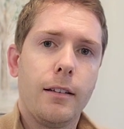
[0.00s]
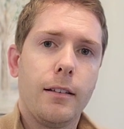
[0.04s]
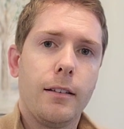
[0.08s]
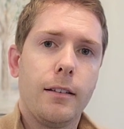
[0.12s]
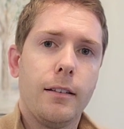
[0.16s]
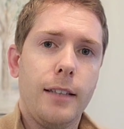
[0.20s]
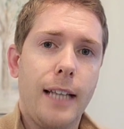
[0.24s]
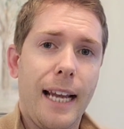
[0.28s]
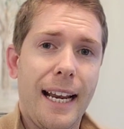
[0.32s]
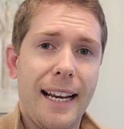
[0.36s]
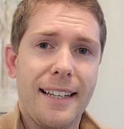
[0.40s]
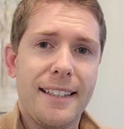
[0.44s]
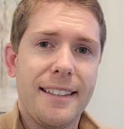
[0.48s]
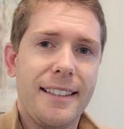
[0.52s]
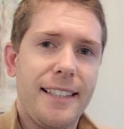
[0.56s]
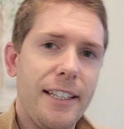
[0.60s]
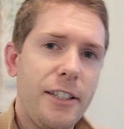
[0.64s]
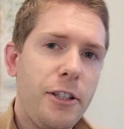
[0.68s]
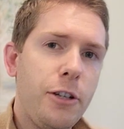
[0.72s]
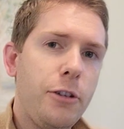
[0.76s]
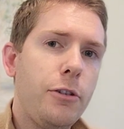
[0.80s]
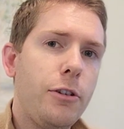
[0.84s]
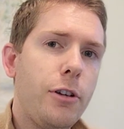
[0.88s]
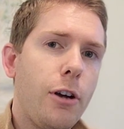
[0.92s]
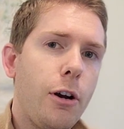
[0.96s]
And did
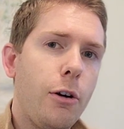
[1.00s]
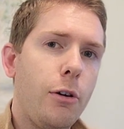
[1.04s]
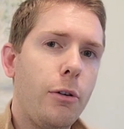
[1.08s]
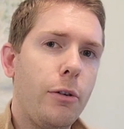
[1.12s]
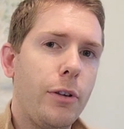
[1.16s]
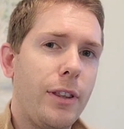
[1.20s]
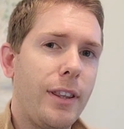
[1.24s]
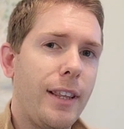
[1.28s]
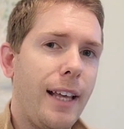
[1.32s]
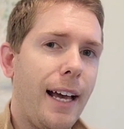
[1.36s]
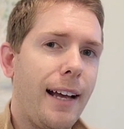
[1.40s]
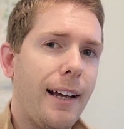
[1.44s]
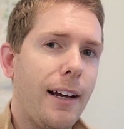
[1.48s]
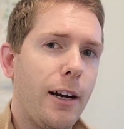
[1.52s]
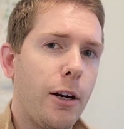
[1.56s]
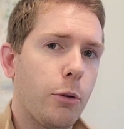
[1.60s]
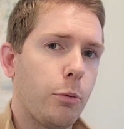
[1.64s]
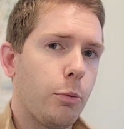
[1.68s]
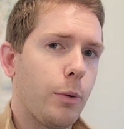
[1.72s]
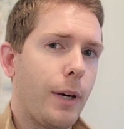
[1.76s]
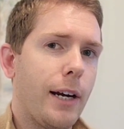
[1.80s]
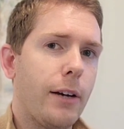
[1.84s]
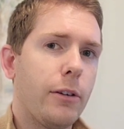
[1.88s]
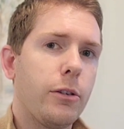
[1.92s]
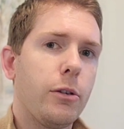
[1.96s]
you know that
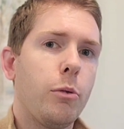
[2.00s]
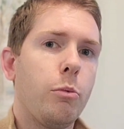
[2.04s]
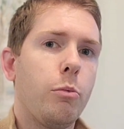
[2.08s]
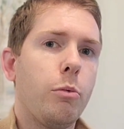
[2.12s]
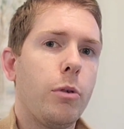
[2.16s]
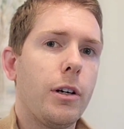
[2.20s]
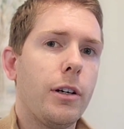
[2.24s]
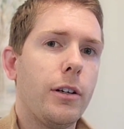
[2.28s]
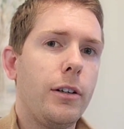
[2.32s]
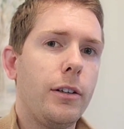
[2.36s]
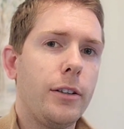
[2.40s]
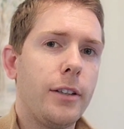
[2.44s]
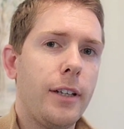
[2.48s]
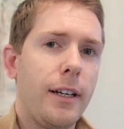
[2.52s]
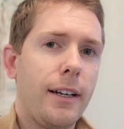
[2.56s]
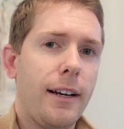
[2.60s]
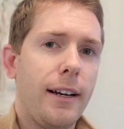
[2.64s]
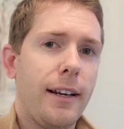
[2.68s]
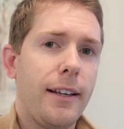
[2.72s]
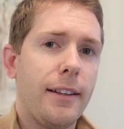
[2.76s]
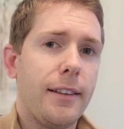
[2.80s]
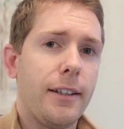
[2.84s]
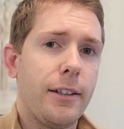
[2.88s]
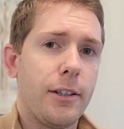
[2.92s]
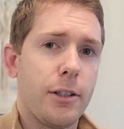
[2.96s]
around the world,
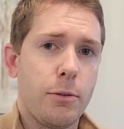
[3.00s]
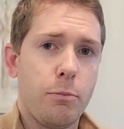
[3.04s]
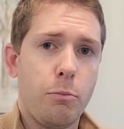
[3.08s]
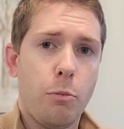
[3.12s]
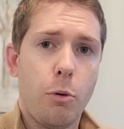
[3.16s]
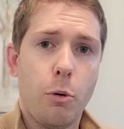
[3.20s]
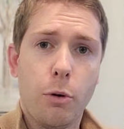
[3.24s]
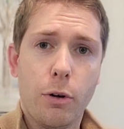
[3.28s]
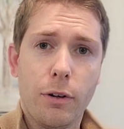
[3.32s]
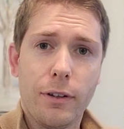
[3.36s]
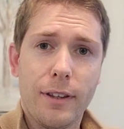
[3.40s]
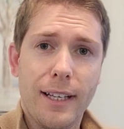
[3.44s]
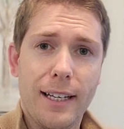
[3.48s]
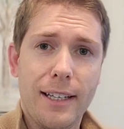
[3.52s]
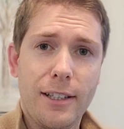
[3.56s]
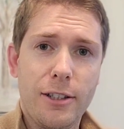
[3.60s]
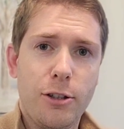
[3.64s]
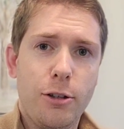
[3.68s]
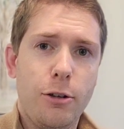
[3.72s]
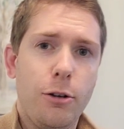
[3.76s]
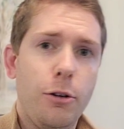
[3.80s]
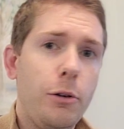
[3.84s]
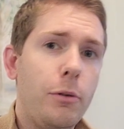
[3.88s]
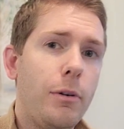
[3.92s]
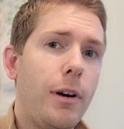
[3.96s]
there's more than
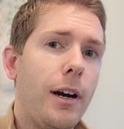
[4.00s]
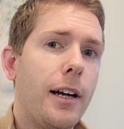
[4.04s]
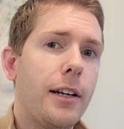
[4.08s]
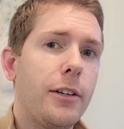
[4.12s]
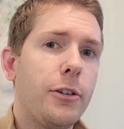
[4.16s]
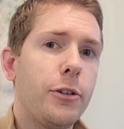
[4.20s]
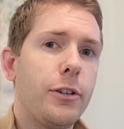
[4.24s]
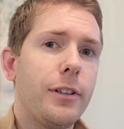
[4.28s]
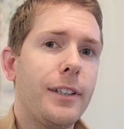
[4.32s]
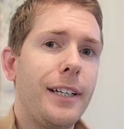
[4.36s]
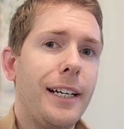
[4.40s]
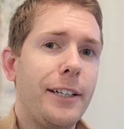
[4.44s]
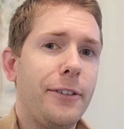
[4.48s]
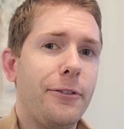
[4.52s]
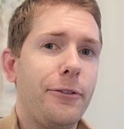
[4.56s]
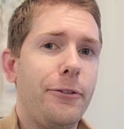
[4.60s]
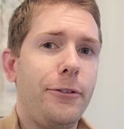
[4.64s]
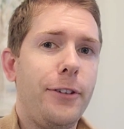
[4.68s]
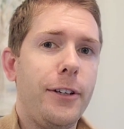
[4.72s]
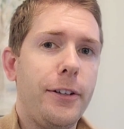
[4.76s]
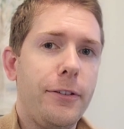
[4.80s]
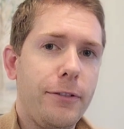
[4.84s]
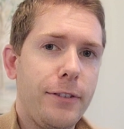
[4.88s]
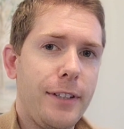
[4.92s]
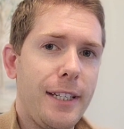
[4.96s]

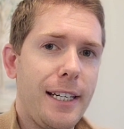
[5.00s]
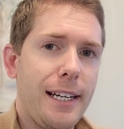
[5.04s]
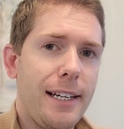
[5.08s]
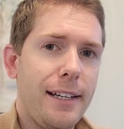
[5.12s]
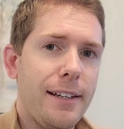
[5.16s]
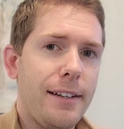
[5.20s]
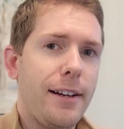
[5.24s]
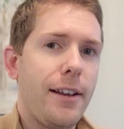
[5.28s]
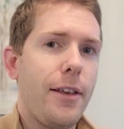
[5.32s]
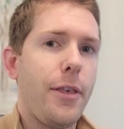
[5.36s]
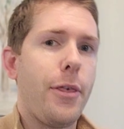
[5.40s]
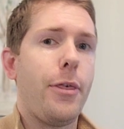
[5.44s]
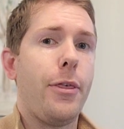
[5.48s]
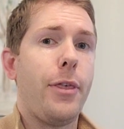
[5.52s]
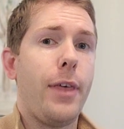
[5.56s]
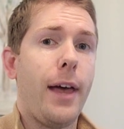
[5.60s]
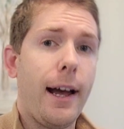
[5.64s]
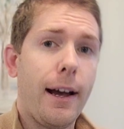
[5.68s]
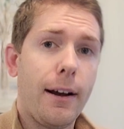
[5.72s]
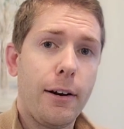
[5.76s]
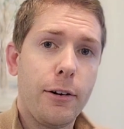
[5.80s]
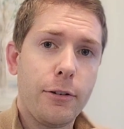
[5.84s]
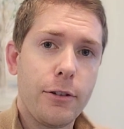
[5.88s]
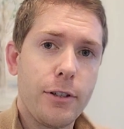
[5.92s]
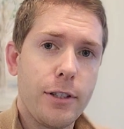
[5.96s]

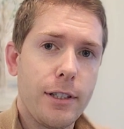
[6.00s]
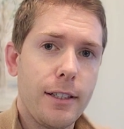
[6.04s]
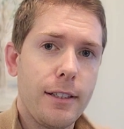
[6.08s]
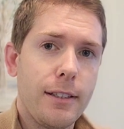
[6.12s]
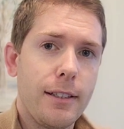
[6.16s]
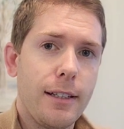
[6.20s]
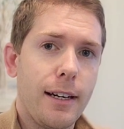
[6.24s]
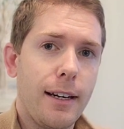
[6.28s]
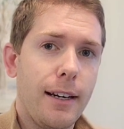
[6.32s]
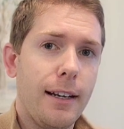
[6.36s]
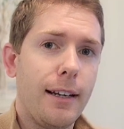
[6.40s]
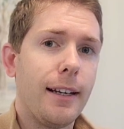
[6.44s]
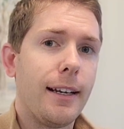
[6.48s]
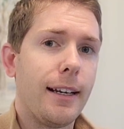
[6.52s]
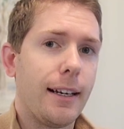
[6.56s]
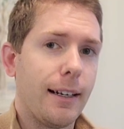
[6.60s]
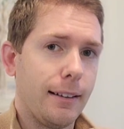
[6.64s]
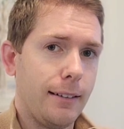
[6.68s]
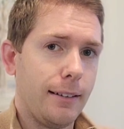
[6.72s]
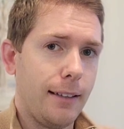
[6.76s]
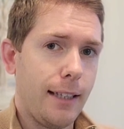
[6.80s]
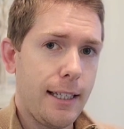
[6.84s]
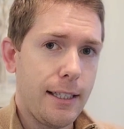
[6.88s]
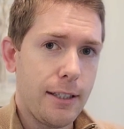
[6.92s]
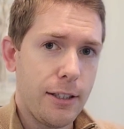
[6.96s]
215,000
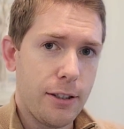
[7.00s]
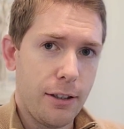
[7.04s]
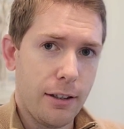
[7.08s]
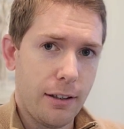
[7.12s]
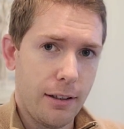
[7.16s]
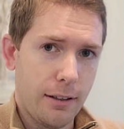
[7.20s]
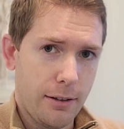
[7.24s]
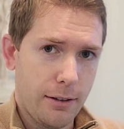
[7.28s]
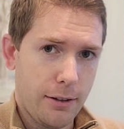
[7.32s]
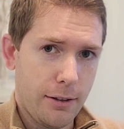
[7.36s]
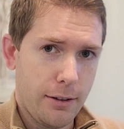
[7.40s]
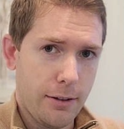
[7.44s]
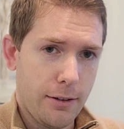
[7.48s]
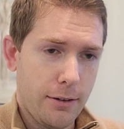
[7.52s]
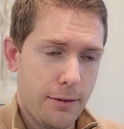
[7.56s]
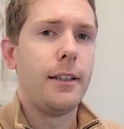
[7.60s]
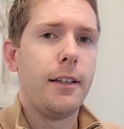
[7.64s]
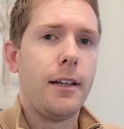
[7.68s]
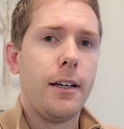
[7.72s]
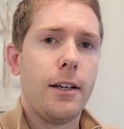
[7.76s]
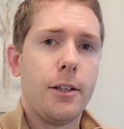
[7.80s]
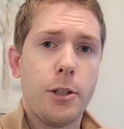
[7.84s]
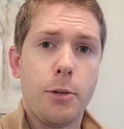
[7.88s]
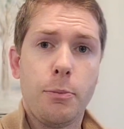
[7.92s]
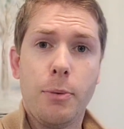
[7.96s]
glaciers?
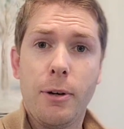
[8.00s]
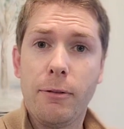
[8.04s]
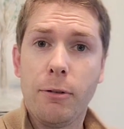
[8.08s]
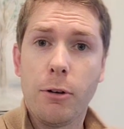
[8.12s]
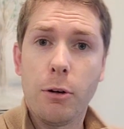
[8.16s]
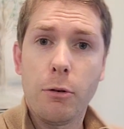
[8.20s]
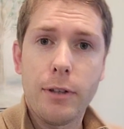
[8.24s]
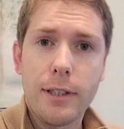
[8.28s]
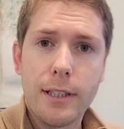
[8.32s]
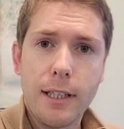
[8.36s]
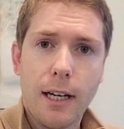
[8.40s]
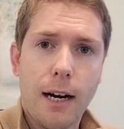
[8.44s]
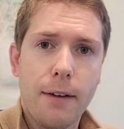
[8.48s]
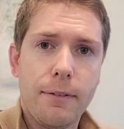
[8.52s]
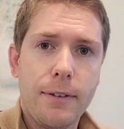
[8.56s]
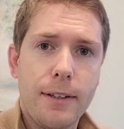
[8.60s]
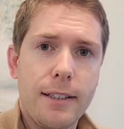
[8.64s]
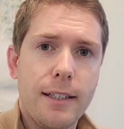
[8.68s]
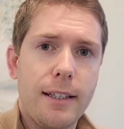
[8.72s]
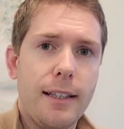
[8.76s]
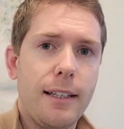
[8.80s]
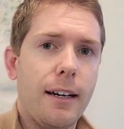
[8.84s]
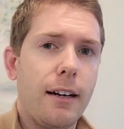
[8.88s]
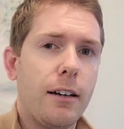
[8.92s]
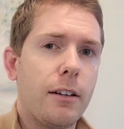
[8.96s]
So before we dive into
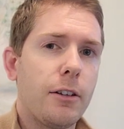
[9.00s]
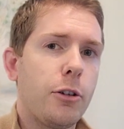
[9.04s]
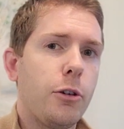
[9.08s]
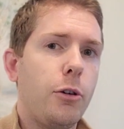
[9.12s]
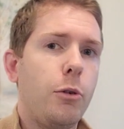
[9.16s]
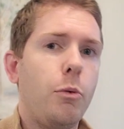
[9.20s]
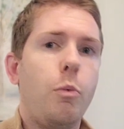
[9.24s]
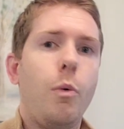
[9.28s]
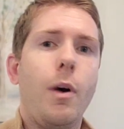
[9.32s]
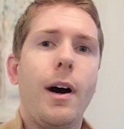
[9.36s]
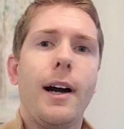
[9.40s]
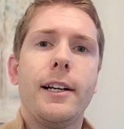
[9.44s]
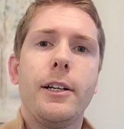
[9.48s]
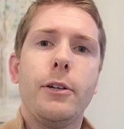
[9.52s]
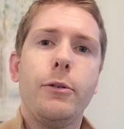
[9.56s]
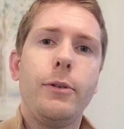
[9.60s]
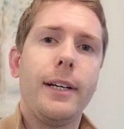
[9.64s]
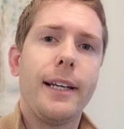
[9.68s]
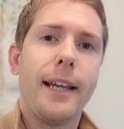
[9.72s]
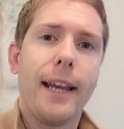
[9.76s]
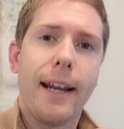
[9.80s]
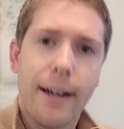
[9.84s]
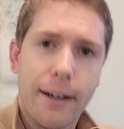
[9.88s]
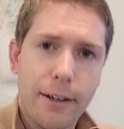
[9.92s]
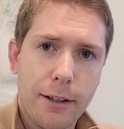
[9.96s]
the article, why do we care